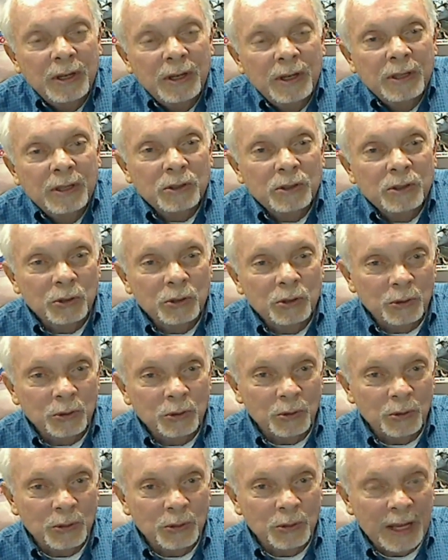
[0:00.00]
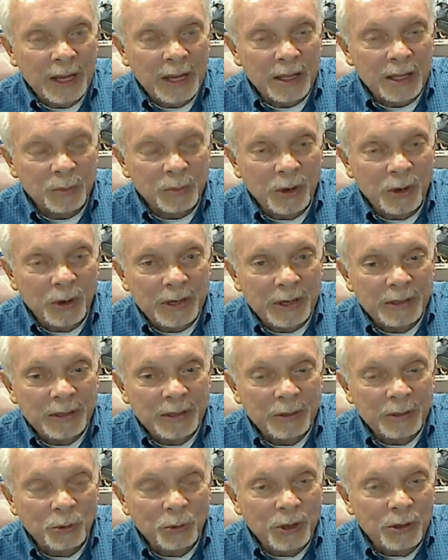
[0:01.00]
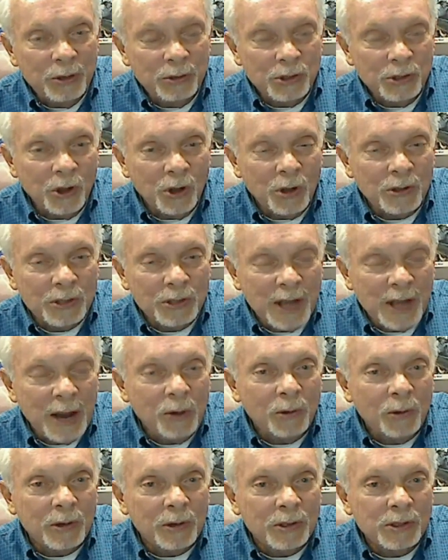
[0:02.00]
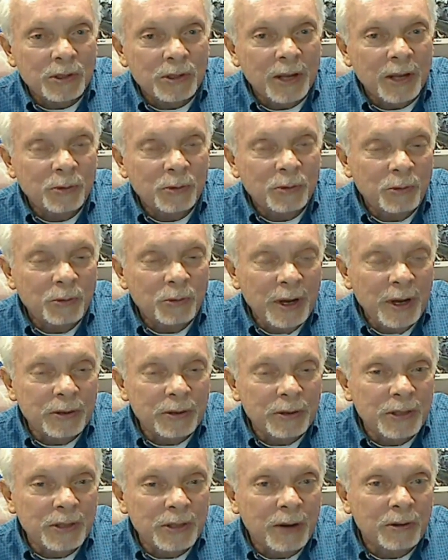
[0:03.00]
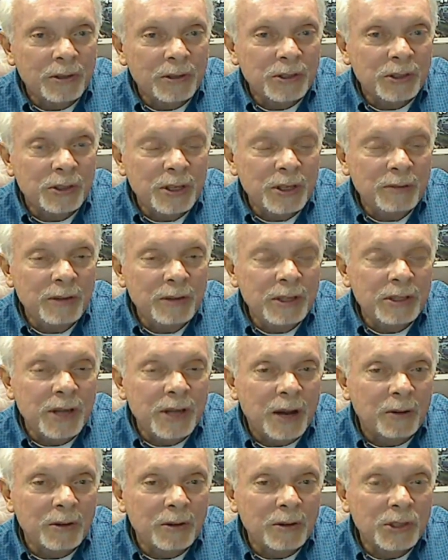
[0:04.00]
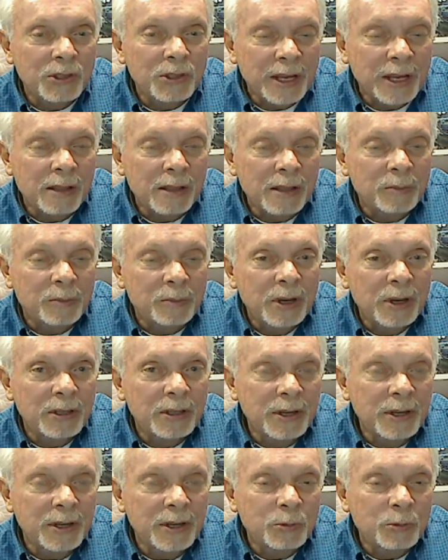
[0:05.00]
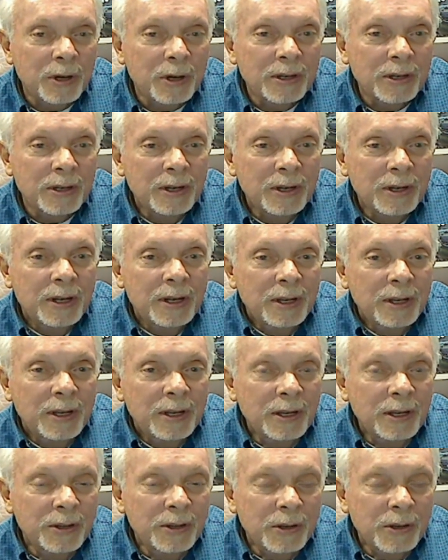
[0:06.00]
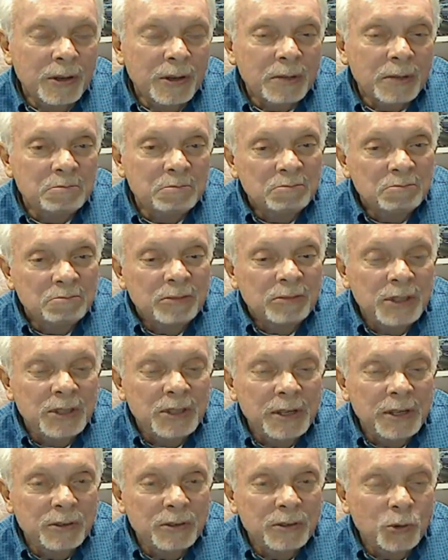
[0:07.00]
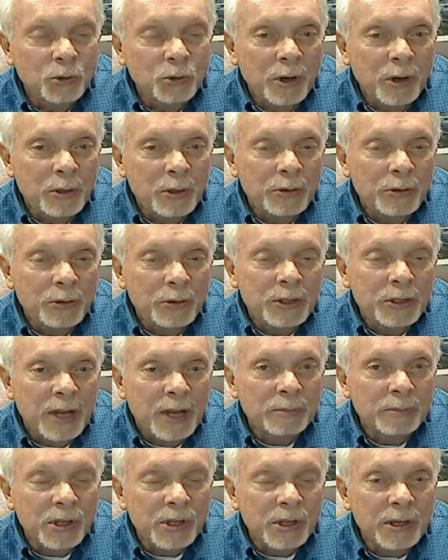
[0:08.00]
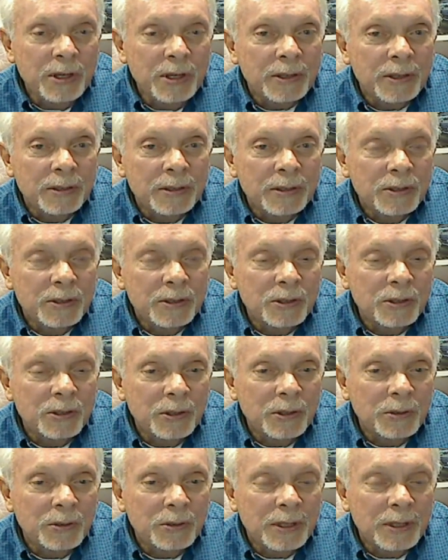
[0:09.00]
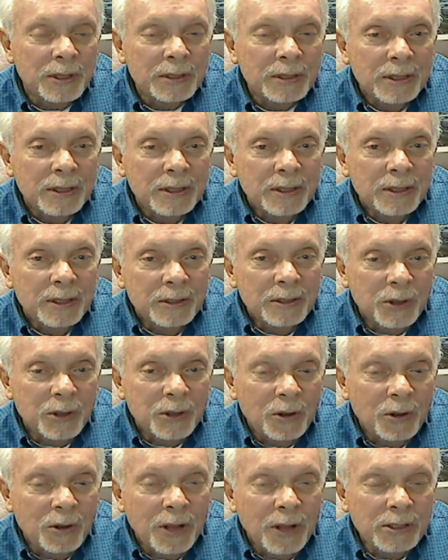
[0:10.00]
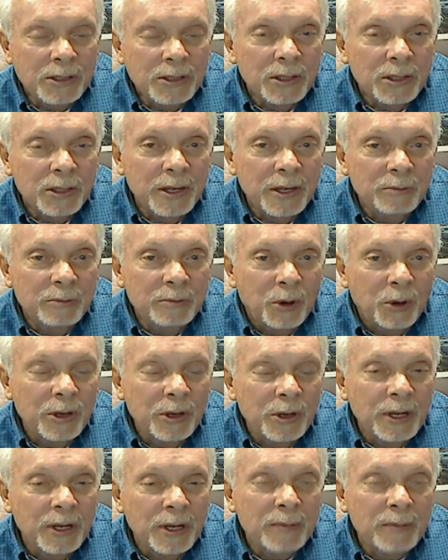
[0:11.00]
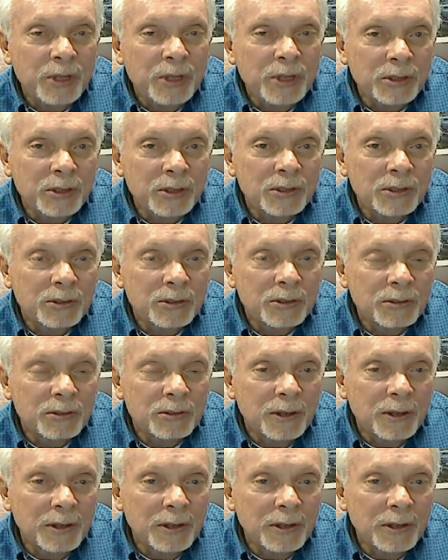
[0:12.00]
to calibrate. We use tall towers like radio towers and TV towers to calibrate the network, and they're hit 10, 20, 30 times a year. So tall, isolated, pointed objects are